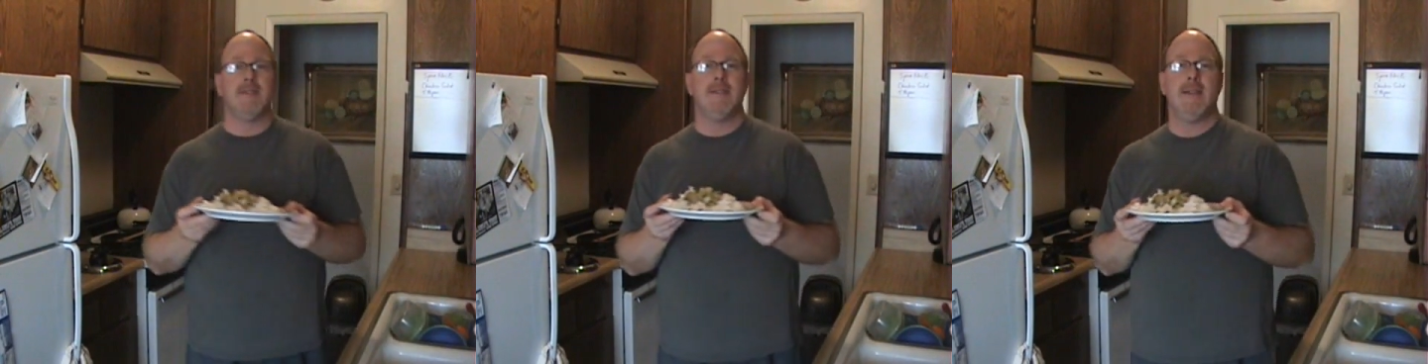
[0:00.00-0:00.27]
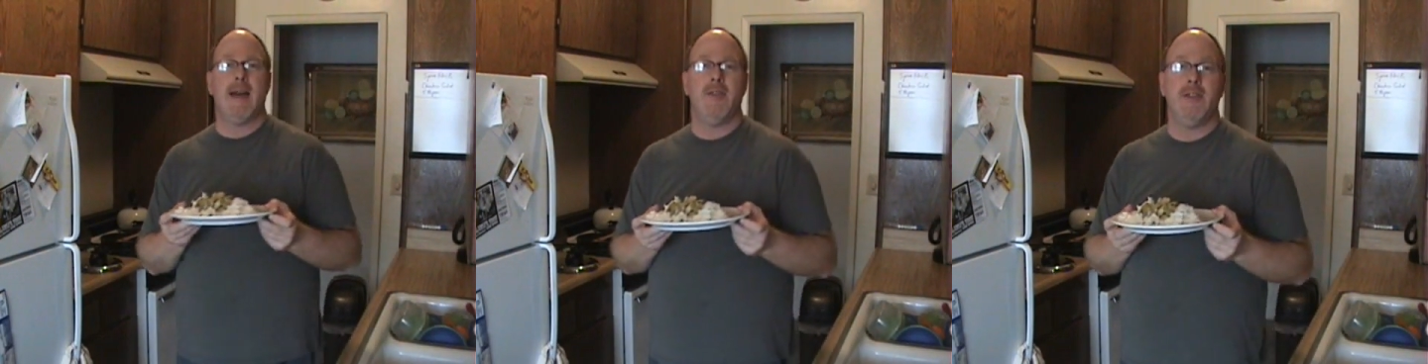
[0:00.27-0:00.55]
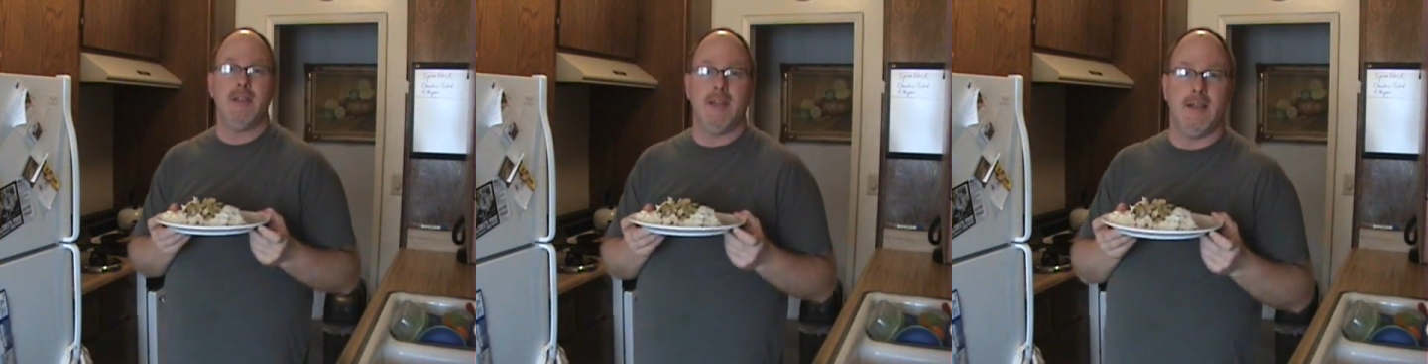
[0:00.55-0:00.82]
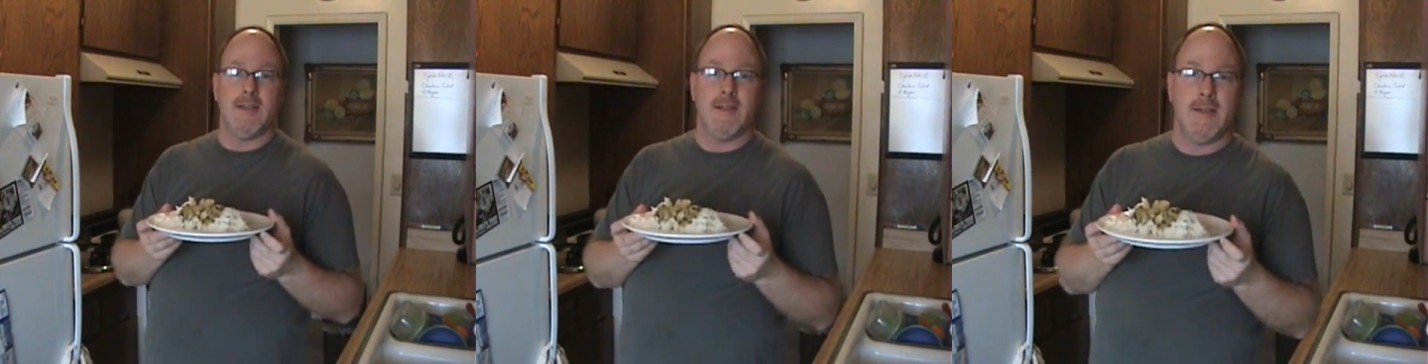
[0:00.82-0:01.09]
to sit down and
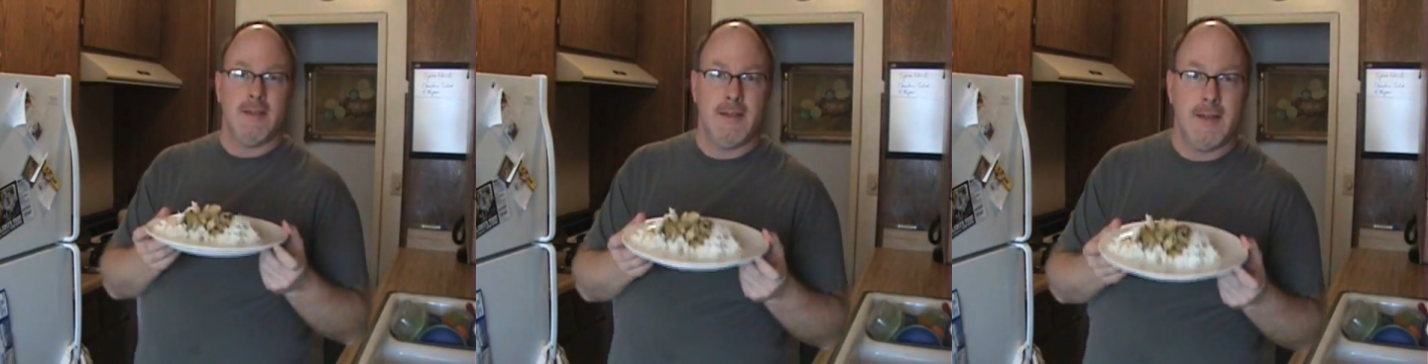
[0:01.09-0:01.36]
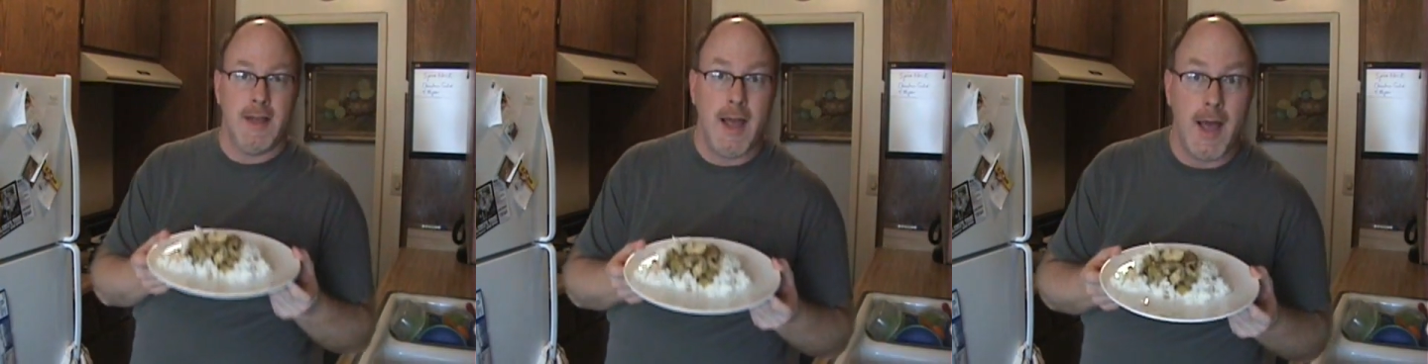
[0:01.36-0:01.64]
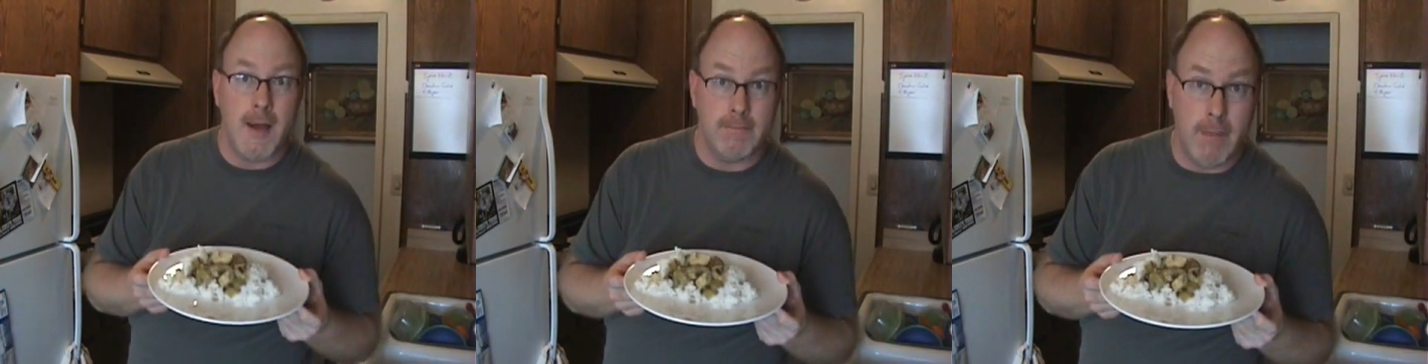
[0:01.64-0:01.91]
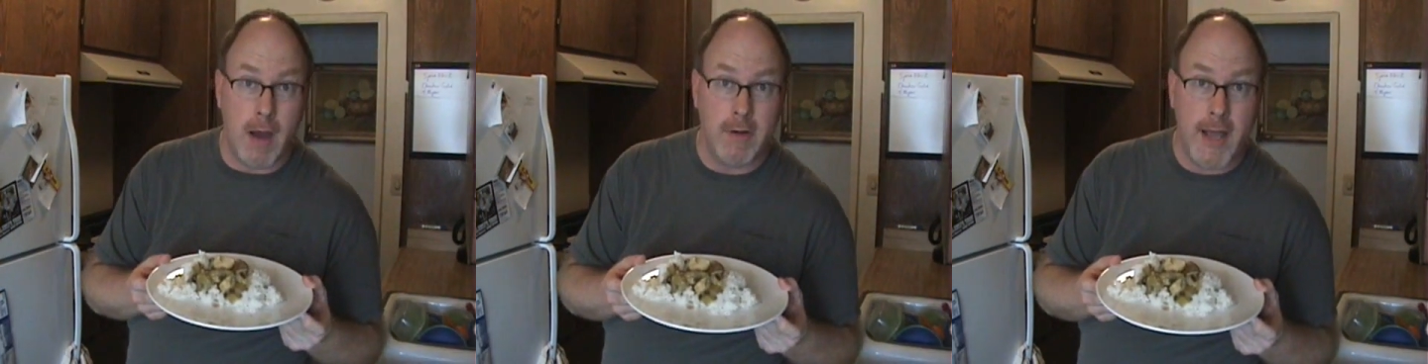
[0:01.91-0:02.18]
eat.
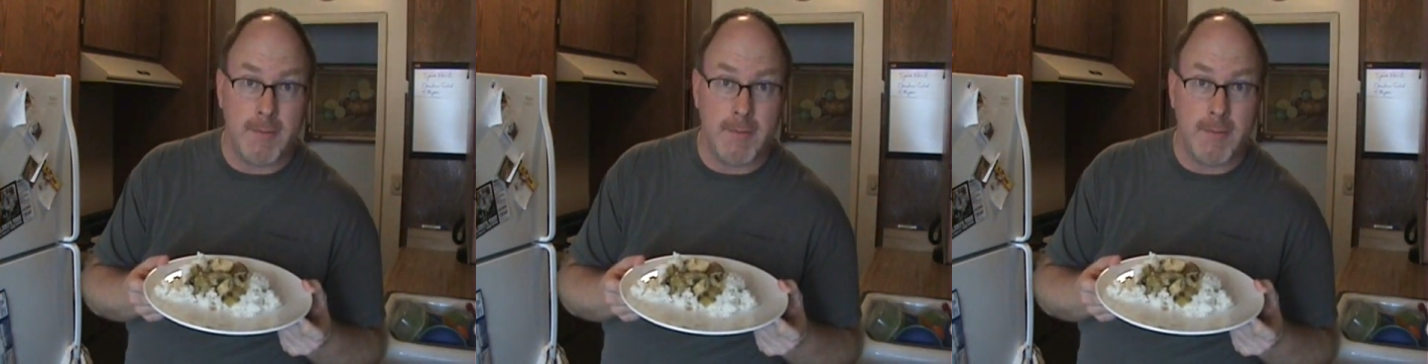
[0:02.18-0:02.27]
Bon